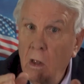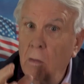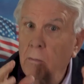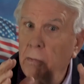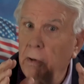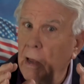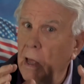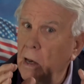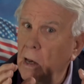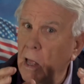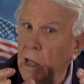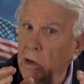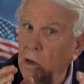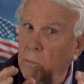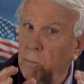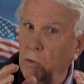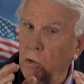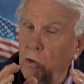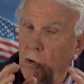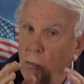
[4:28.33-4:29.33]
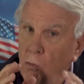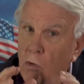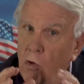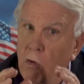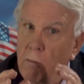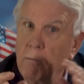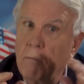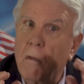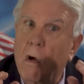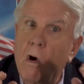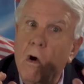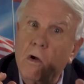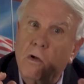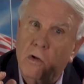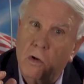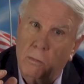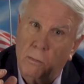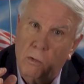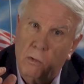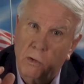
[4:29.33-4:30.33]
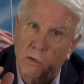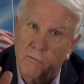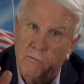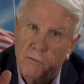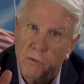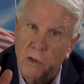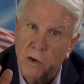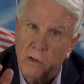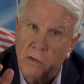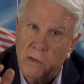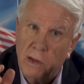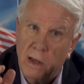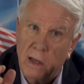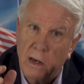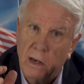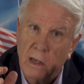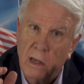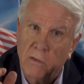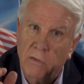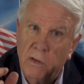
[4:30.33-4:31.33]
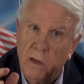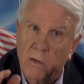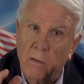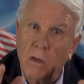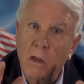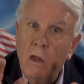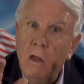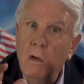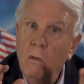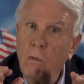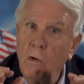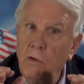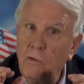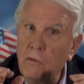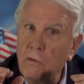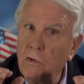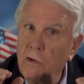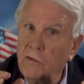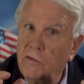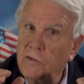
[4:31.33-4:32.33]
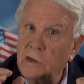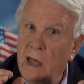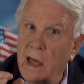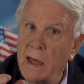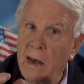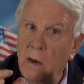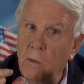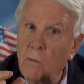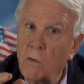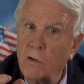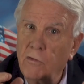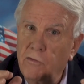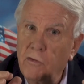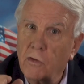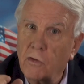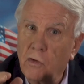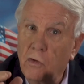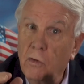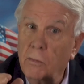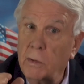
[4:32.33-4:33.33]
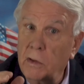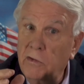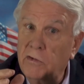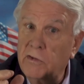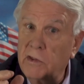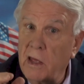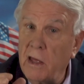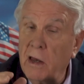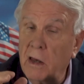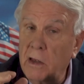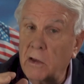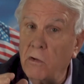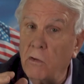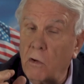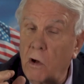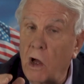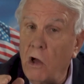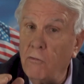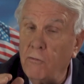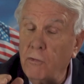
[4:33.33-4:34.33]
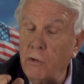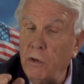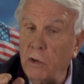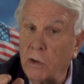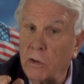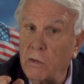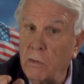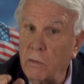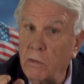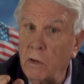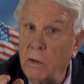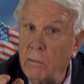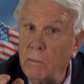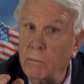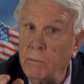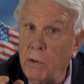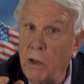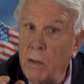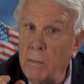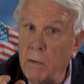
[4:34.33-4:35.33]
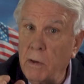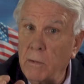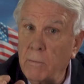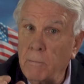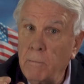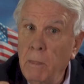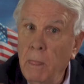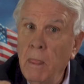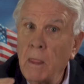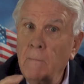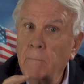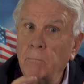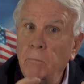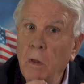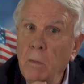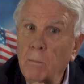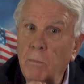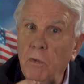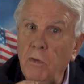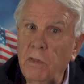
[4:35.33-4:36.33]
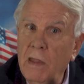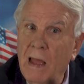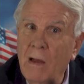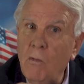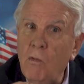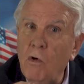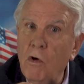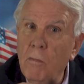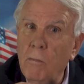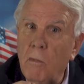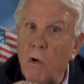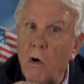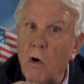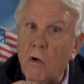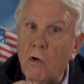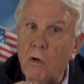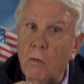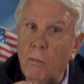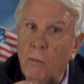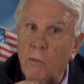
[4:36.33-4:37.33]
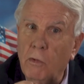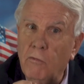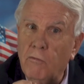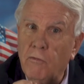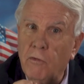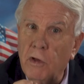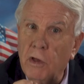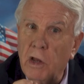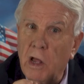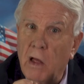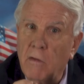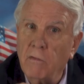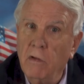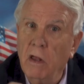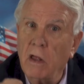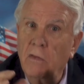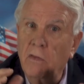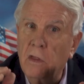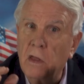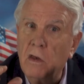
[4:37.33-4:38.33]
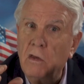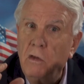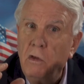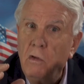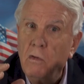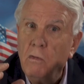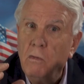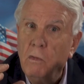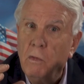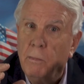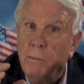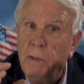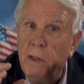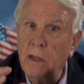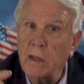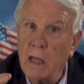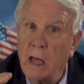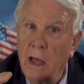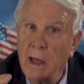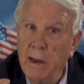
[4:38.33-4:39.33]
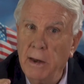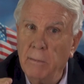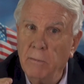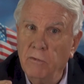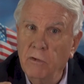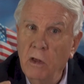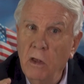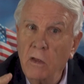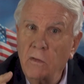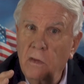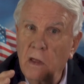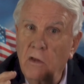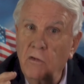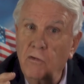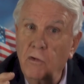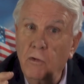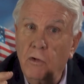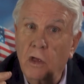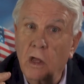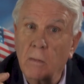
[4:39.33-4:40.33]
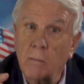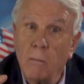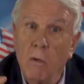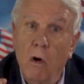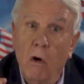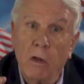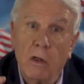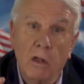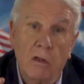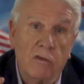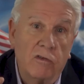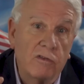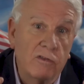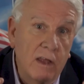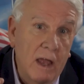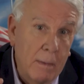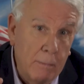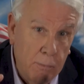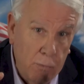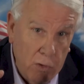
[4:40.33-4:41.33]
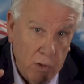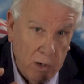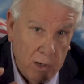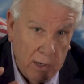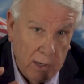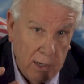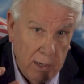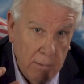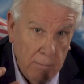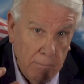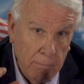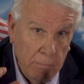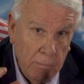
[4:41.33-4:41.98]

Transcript: But I like to put the word marketable in front of that, in that when you're deciding what you're going to be selling or offering the public, put that word marketable in front of it, and then you will pick items that you can market separately.